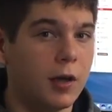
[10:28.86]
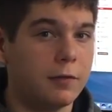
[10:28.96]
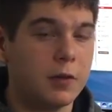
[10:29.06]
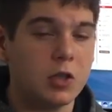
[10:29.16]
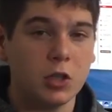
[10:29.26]

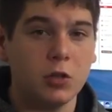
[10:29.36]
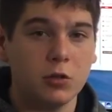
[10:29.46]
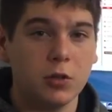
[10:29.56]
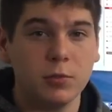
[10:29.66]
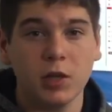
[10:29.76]
fishing
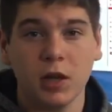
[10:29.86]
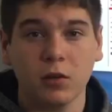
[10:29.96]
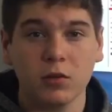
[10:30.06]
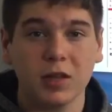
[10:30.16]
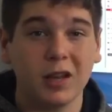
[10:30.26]
YouTube
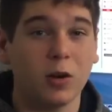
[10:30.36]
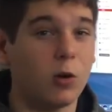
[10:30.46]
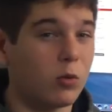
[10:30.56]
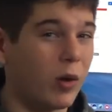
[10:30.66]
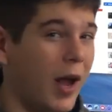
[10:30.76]
channels that
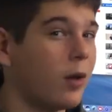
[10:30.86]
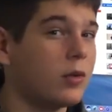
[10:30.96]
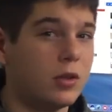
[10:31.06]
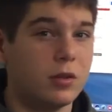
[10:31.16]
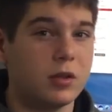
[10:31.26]
are
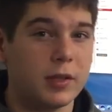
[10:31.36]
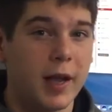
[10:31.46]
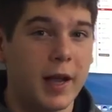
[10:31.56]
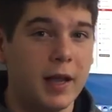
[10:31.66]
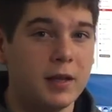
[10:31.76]
around your
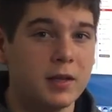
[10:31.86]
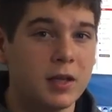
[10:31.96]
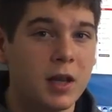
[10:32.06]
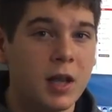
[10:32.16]
size,